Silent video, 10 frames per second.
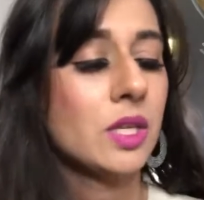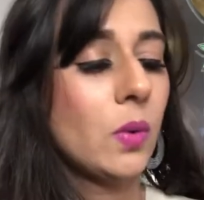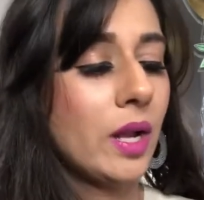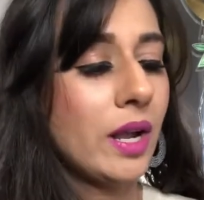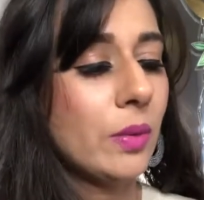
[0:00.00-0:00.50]
So
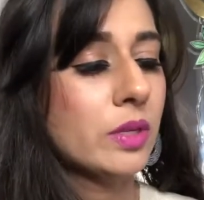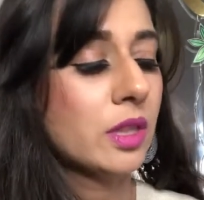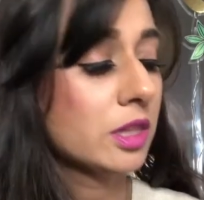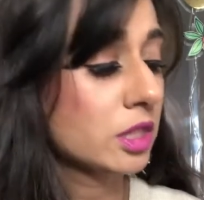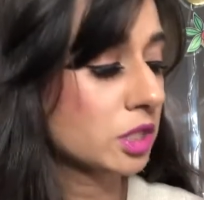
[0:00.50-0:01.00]
what I would
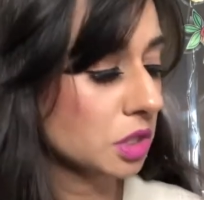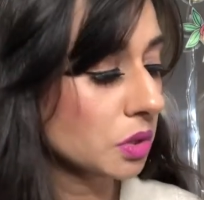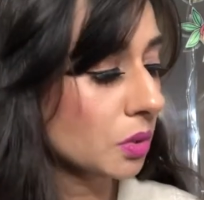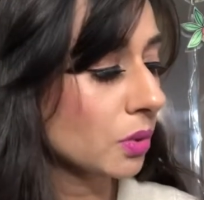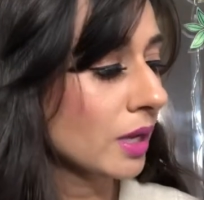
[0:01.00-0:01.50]

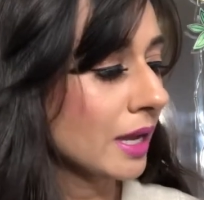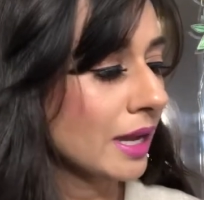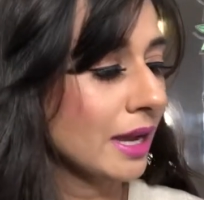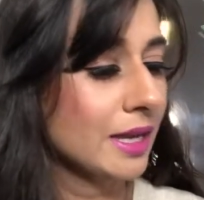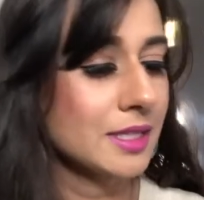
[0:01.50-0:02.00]
do
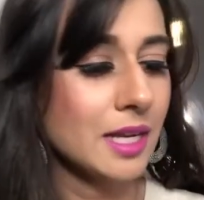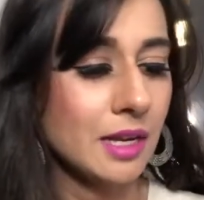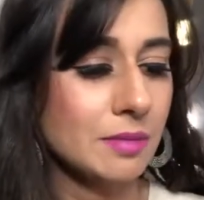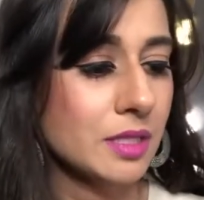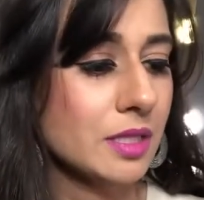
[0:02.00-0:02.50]
at
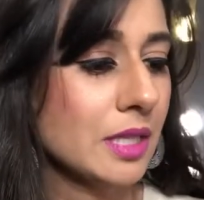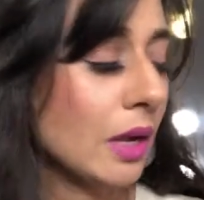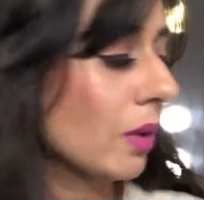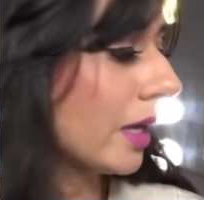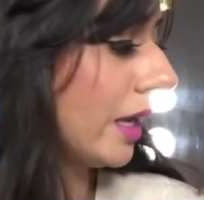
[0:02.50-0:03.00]
times is
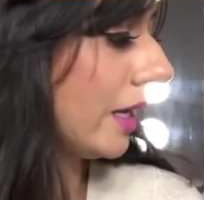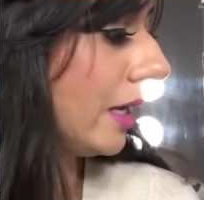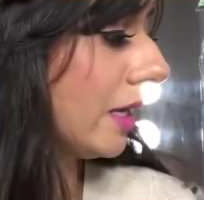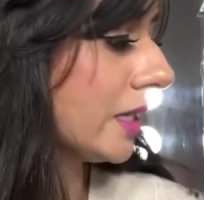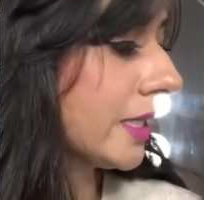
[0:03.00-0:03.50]
I'll get
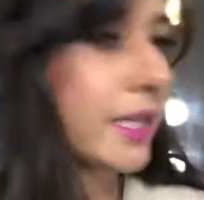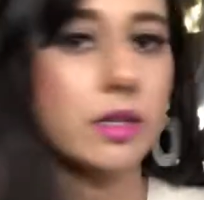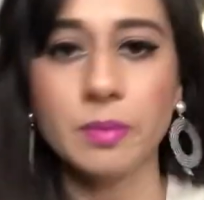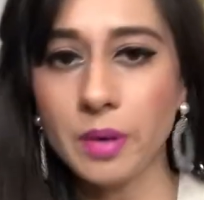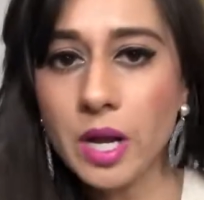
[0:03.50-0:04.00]
a
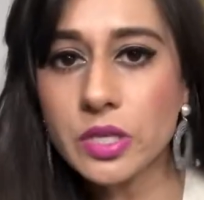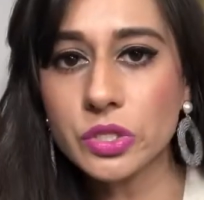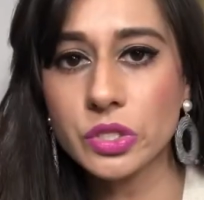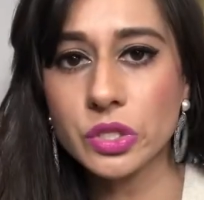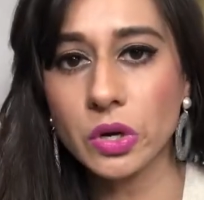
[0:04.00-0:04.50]
concealer
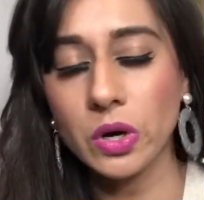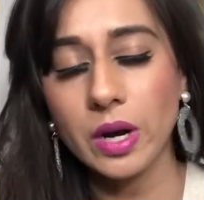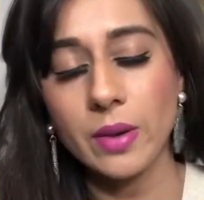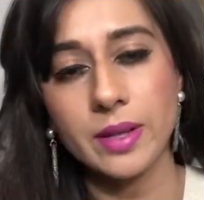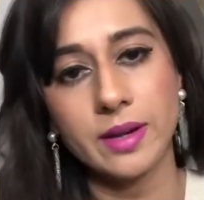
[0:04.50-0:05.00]
brush
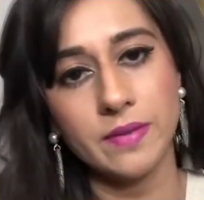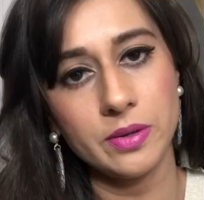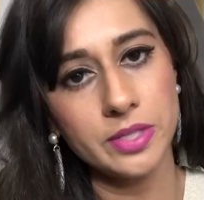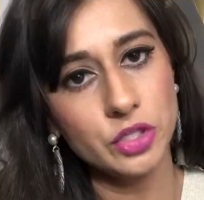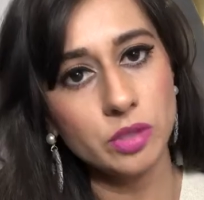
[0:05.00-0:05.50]
or I'll get a
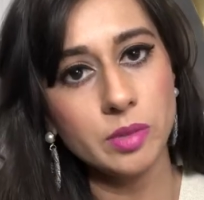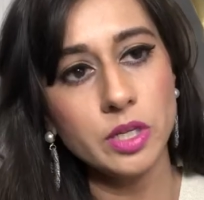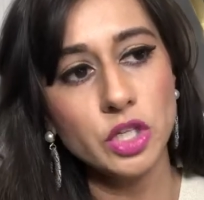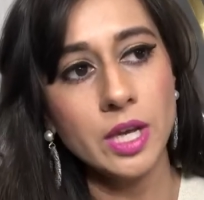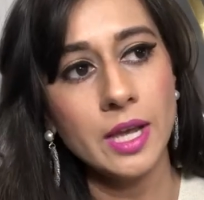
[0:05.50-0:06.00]
foundation
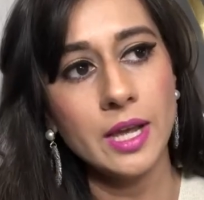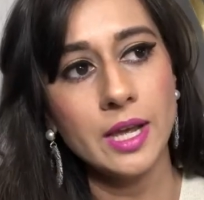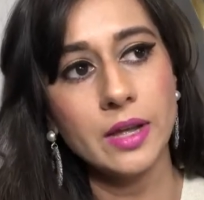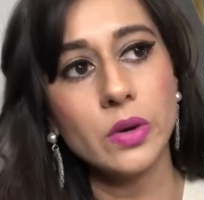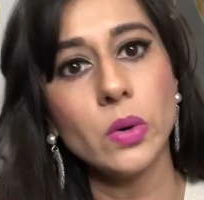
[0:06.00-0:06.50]
brush
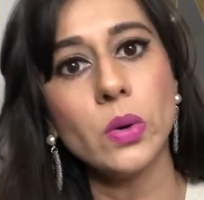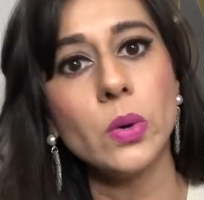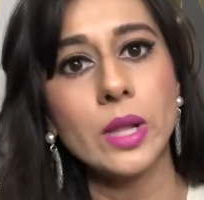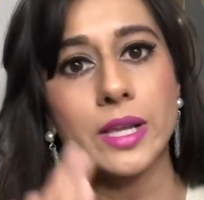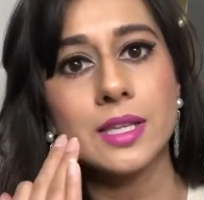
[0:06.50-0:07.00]
and go
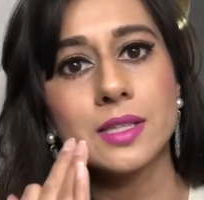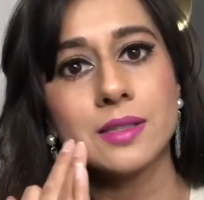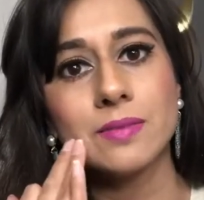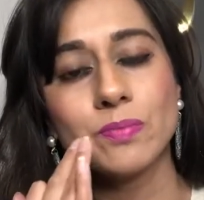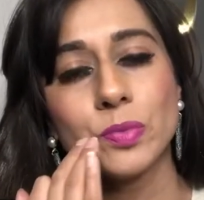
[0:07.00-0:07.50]
like
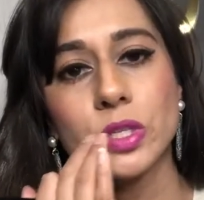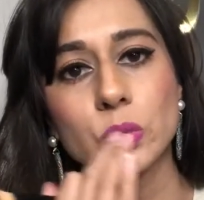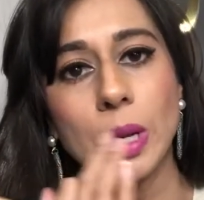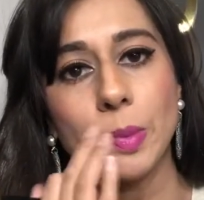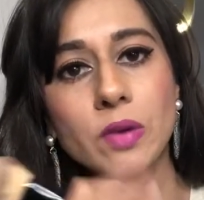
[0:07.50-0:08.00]

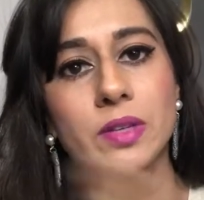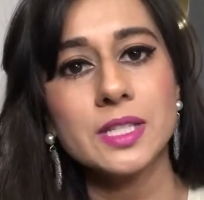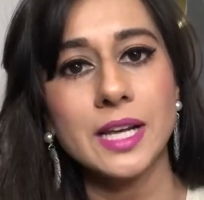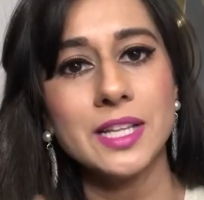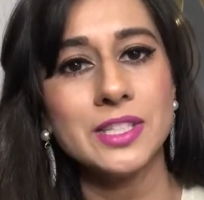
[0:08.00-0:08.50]
swipe over the
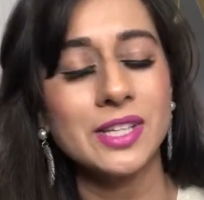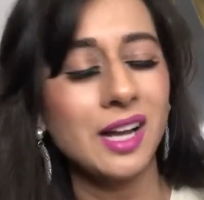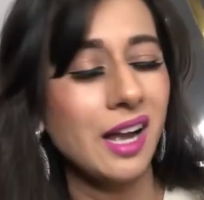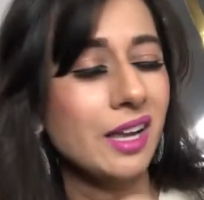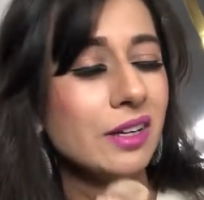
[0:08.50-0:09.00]
sides to
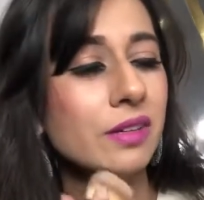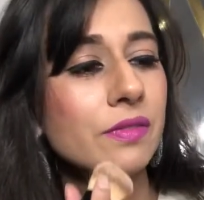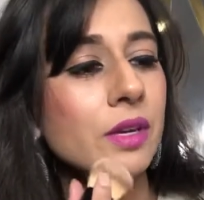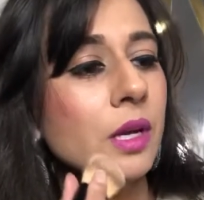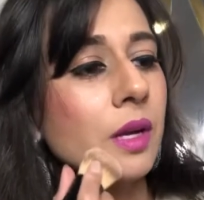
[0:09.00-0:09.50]
kind
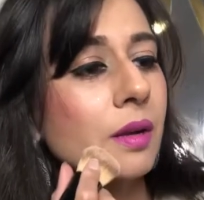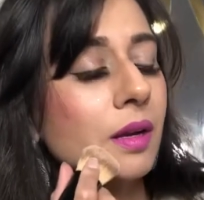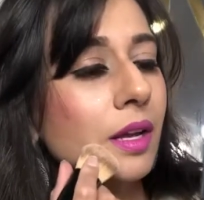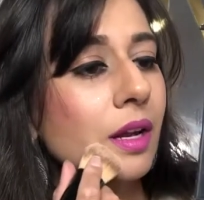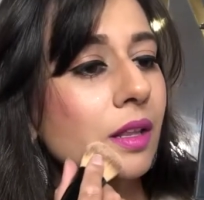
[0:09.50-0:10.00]
of
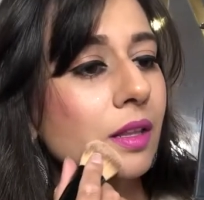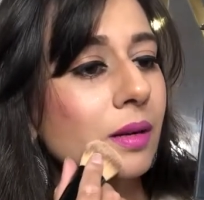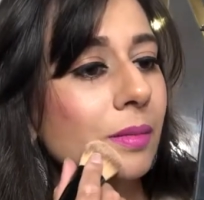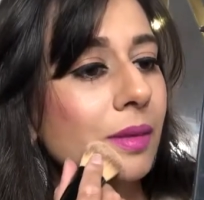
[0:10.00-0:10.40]
get it a little